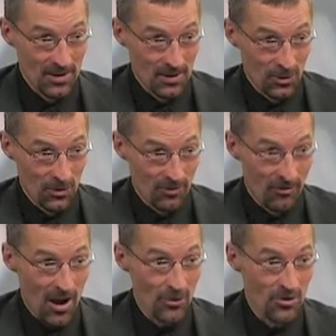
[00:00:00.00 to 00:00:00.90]
You know, the
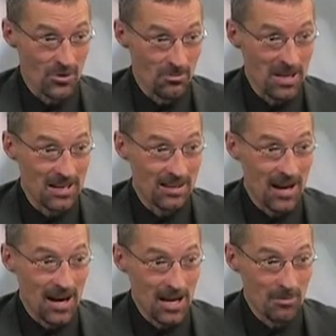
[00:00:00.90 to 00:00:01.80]
Father is in me and
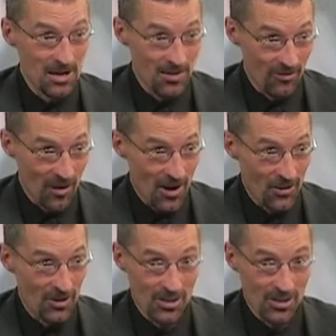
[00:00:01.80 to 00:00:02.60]
I am in the Father.